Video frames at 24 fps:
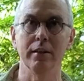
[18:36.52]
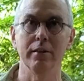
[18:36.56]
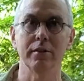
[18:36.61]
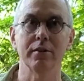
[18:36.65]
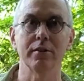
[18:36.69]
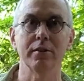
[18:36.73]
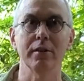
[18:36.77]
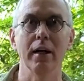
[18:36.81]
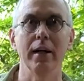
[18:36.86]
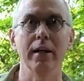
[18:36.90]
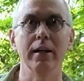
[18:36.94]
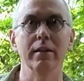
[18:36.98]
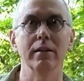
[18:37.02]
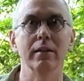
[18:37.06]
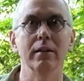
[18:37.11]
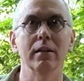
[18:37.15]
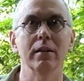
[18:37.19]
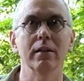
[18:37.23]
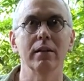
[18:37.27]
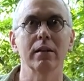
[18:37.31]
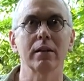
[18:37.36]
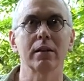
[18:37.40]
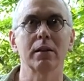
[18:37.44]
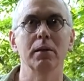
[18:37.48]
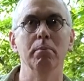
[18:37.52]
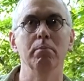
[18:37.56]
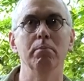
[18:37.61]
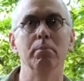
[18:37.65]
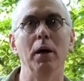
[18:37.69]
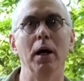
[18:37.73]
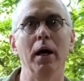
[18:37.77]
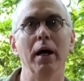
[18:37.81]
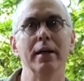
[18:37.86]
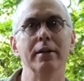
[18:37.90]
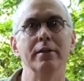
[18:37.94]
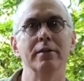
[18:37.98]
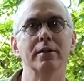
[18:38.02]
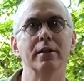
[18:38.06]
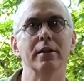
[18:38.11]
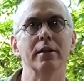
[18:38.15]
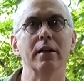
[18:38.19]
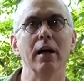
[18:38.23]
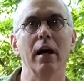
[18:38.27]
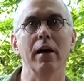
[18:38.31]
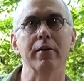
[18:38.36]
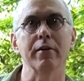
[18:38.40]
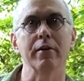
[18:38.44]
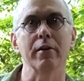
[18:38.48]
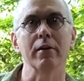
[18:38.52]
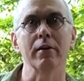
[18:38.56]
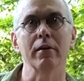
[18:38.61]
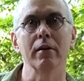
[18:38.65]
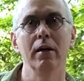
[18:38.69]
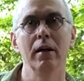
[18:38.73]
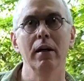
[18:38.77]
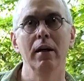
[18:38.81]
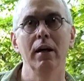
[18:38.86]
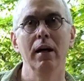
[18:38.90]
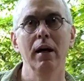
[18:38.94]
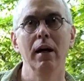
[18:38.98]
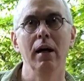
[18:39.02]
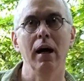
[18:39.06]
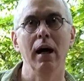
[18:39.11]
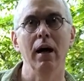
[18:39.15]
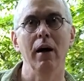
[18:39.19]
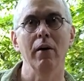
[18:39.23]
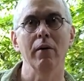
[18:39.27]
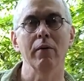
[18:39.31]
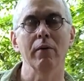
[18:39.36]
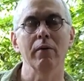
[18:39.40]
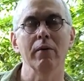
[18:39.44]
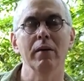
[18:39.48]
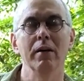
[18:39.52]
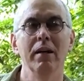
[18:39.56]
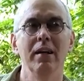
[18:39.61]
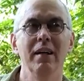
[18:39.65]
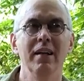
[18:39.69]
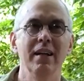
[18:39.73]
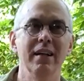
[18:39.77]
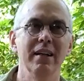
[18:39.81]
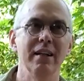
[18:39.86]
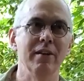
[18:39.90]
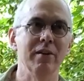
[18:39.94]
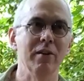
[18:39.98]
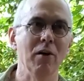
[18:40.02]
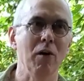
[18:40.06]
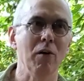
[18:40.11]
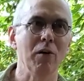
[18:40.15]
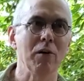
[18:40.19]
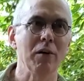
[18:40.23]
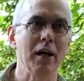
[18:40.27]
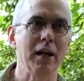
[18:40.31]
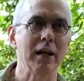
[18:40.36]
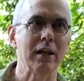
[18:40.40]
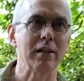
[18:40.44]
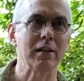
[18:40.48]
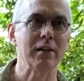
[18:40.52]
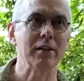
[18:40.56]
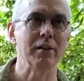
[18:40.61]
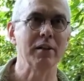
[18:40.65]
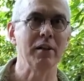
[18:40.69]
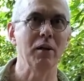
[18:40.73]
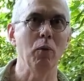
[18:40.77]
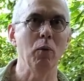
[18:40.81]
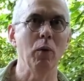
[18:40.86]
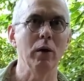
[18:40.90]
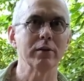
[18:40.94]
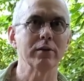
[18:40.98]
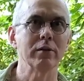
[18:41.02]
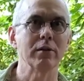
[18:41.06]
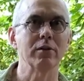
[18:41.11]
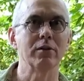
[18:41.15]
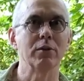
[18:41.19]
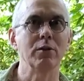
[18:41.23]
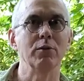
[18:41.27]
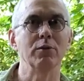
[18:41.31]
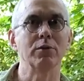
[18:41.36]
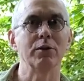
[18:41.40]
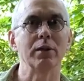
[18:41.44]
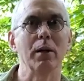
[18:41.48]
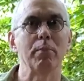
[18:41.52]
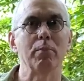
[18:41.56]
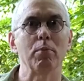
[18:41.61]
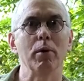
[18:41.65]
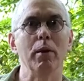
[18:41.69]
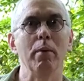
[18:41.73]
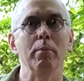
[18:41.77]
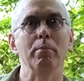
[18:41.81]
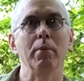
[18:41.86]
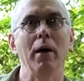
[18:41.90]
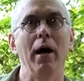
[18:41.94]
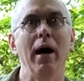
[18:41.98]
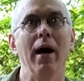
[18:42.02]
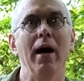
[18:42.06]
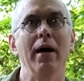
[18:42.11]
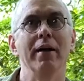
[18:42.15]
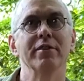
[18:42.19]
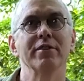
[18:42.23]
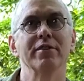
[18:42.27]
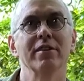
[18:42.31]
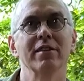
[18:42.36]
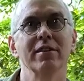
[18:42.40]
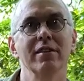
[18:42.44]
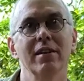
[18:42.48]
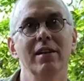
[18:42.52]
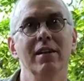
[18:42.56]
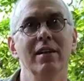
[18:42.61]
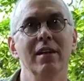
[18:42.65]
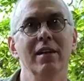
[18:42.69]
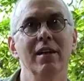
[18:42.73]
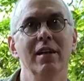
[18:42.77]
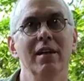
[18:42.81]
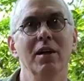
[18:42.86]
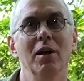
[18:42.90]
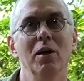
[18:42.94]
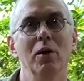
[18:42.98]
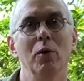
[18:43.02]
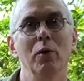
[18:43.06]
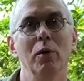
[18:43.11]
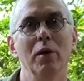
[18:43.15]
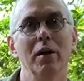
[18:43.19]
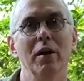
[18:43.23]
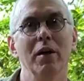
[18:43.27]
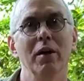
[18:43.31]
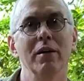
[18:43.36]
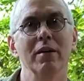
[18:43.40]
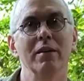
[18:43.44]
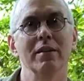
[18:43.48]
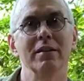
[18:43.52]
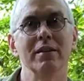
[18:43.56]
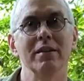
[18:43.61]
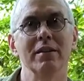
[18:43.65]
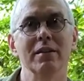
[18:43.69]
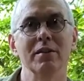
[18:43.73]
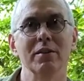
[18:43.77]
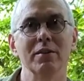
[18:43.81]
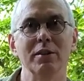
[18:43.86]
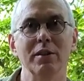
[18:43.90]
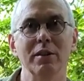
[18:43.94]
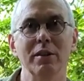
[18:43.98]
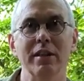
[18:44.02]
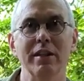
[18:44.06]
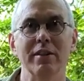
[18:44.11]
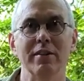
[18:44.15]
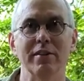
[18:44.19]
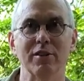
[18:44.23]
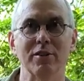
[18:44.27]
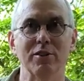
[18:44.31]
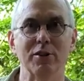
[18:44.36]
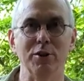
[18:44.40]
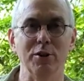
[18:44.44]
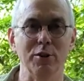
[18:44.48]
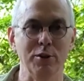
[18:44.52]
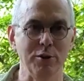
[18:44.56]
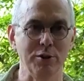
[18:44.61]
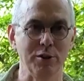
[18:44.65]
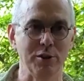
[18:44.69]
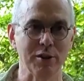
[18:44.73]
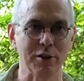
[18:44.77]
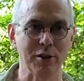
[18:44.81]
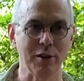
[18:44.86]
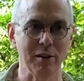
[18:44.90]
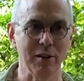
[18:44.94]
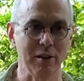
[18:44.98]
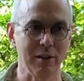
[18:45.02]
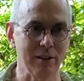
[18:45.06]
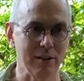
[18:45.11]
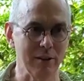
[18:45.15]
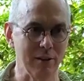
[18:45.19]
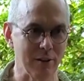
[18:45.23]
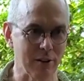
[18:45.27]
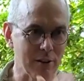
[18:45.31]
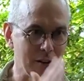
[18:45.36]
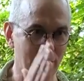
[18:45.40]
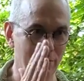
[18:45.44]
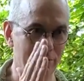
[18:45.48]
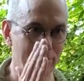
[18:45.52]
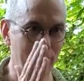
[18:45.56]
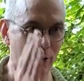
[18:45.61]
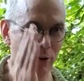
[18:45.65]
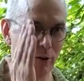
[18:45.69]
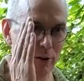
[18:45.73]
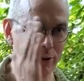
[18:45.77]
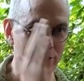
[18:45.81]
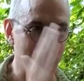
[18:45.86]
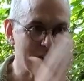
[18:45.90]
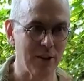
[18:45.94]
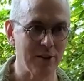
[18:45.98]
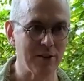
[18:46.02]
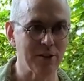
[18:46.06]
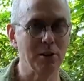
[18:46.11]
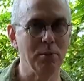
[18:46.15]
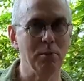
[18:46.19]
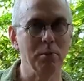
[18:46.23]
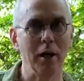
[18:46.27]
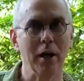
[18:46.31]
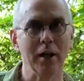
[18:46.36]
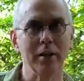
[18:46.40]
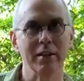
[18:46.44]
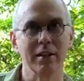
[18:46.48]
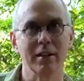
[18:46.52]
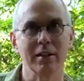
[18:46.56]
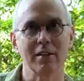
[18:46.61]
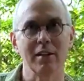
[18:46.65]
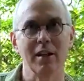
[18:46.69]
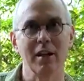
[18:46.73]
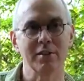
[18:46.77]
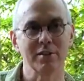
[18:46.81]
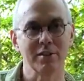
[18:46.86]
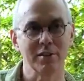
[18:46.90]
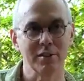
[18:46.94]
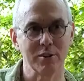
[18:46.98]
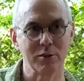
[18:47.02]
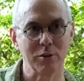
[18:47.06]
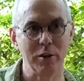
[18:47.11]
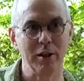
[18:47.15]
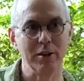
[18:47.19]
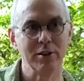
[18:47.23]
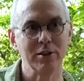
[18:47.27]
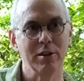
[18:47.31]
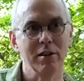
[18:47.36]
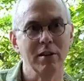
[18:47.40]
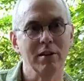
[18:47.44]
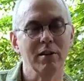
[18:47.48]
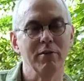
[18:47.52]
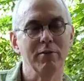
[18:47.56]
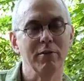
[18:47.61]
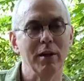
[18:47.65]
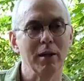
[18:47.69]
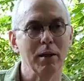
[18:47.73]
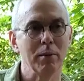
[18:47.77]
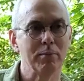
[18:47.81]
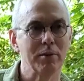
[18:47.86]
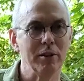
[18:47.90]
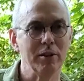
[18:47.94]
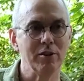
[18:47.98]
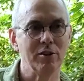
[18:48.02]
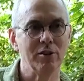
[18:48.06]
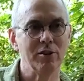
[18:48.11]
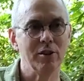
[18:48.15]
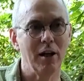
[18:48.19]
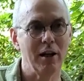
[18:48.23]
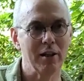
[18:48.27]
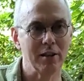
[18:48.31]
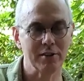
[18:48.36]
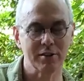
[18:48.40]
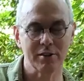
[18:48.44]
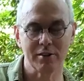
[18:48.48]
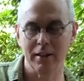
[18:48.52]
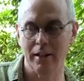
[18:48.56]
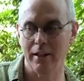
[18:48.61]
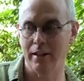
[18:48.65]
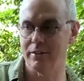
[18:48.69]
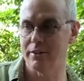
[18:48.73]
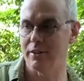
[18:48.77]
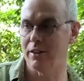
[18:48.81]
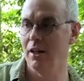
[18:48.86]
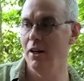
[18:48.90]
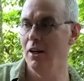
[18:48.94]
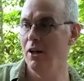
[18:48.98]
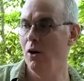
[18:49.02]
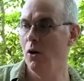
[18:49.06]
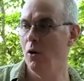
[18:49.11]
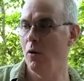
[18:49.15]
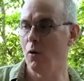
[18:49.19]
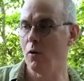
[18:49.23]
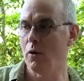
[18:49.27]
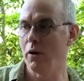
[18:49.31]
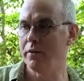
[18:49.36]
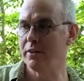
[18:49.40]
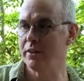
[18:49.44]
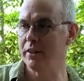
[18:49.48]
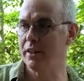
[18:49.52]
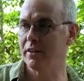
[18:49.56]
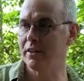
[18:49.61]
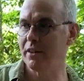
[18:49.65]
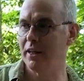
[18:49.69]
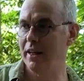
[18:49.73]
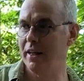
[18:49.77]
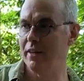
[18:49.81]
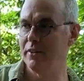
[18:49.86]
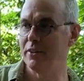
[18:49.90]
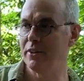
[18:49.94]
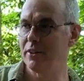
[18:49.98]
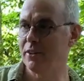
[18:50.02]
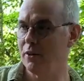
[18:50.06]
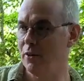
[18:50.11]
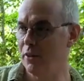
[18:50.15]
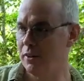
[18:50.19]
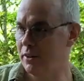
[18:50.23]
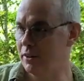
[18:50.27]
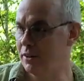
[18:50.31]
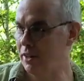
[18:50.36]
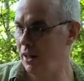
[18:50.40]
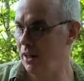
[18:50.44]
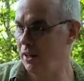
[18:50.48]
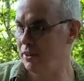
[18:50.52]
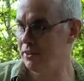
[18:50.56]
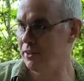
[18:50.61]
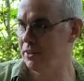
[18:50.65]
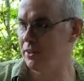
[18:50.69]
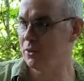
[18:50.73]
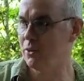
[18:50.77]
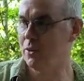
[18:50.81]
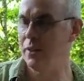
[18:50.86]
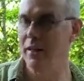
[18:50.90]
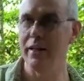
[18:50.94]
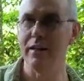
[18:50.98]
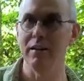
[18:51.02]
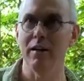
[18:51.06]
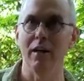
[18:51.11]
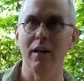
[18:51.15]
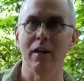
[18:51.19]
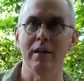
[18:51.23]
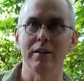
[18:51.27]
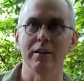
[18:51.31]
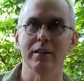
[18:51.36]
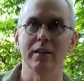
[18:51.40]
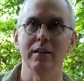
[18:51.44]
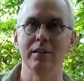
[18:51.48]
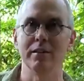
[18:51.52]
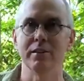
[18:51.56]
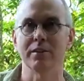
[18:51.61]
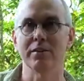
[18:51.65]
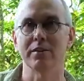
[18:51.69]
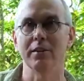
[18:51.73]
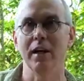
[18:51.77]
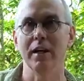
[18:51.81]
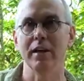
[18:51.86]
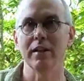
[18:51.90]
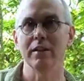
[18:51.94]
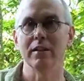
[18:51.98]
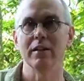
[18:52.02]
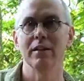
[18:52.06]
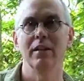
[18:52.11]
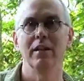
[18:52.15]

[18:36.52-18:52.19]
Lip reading: insight combine together, how in all likelihood it wasn't 2 separate paths where you either choose you're gonna focus on samadhi and concentration and develop these jhana states, or on the other hand you're going to concentrate on insight.